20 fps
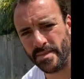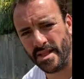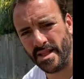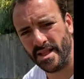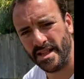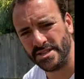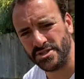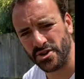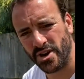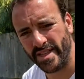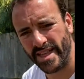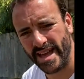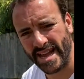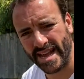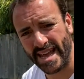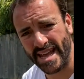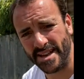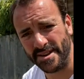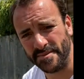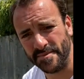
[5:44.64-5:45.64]
Let's try that
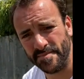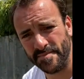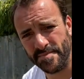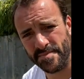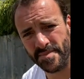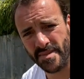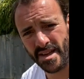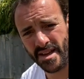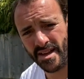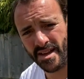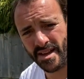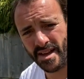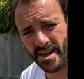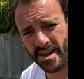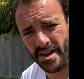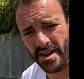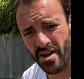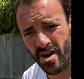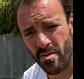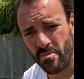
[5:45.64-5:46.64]
again.
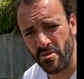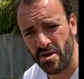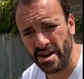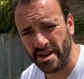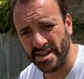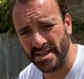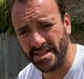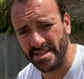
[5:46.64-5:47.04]
Naan bread.